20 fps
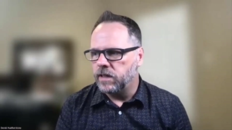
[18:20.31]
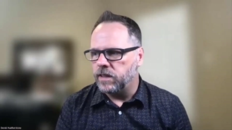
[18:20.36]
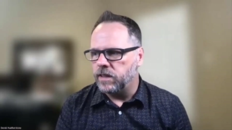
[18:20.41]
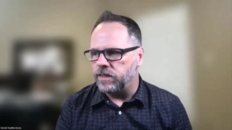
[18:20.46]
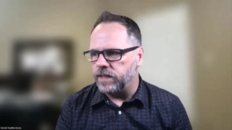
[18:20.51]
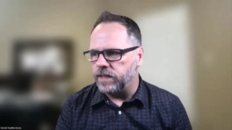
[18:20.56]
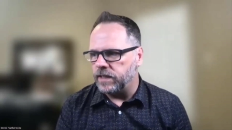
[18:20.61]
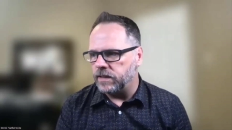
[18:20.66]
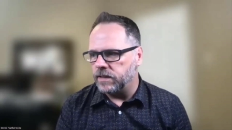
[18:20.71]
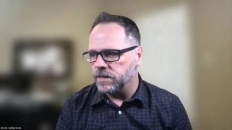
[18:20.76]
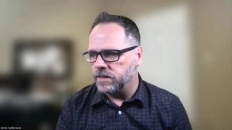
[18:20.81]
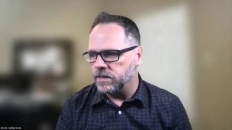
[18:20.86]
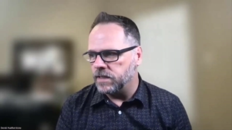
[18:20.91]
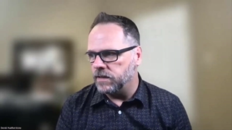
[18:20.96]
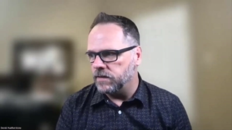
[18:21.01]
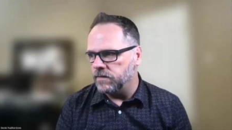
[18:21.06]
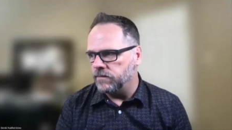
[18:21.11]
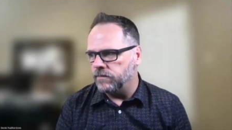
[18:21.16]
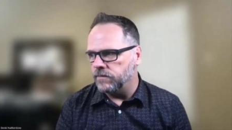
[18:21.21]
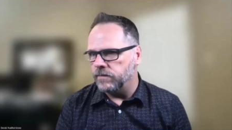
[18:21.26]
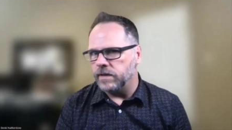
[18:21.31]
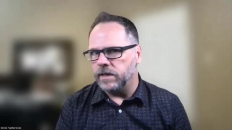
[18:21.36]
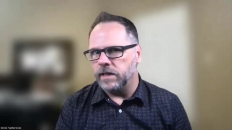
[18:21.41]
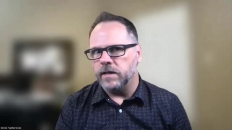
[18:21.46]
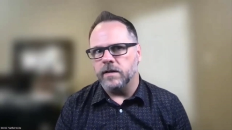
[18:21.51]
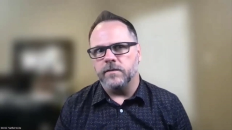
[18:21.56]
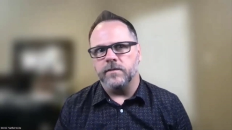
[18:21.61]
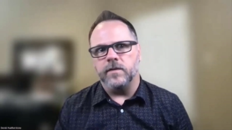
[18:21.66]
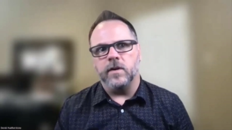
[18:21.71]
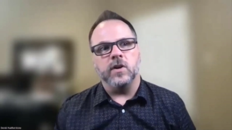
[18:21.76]
things in
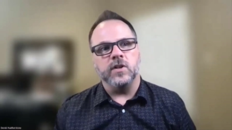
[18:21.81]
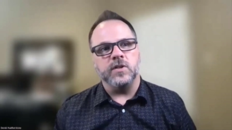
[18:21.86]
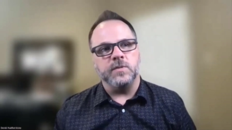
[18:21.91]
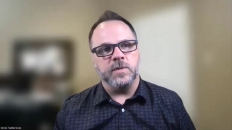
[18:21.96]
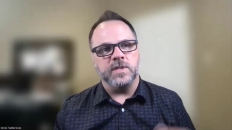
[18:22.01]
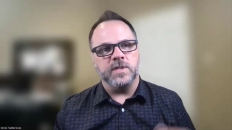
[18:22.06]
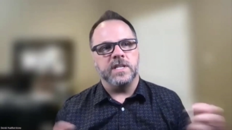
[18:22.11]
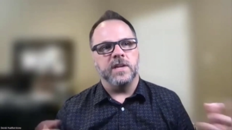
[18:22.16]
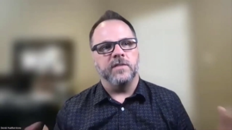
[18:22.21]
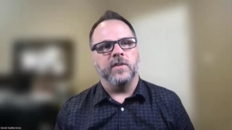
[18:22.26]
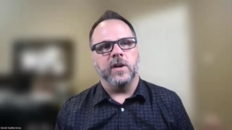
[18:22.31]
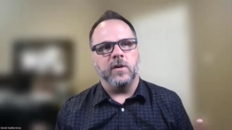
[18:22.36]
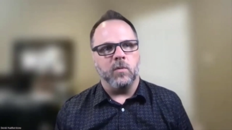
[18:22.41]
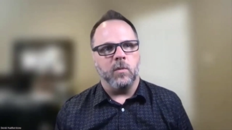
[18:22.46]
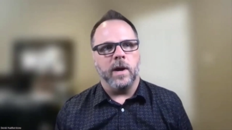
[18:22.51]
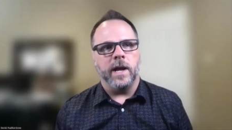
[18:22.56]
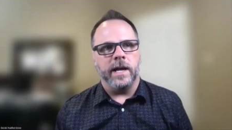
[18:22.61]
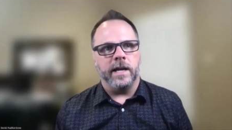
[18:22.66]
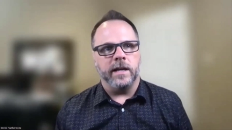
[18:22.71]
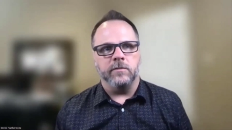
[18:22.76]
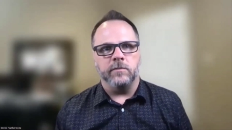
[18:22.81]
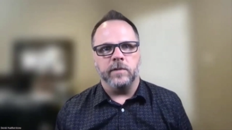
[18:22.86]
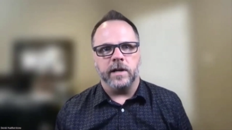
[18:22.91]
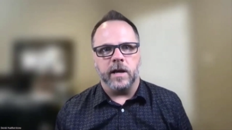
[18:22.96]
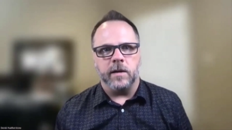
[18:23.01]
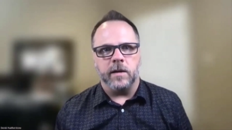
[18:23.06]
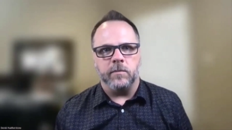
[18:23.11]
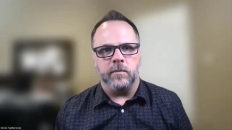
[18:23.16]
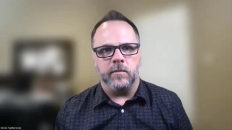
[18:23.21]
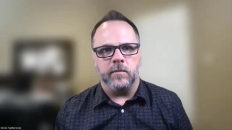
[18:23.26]
a very specific way when
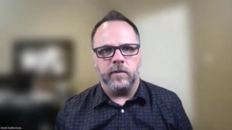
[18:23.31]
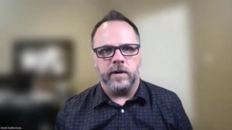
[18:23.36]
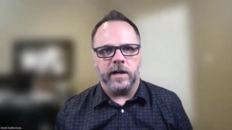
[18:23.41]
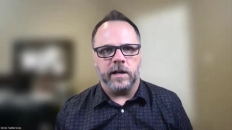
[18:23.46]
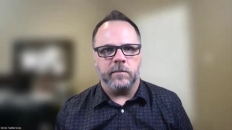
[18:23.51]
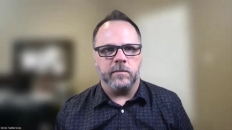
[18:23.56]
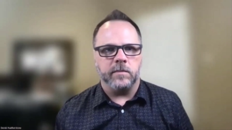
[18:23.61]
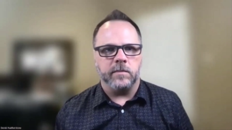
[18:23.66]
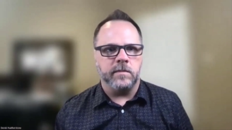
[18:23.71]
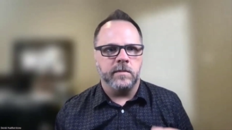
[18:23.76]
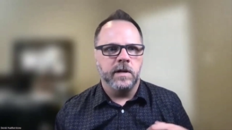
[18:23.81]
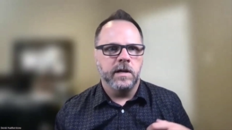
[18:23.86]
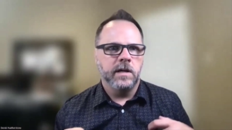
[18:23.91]
I'm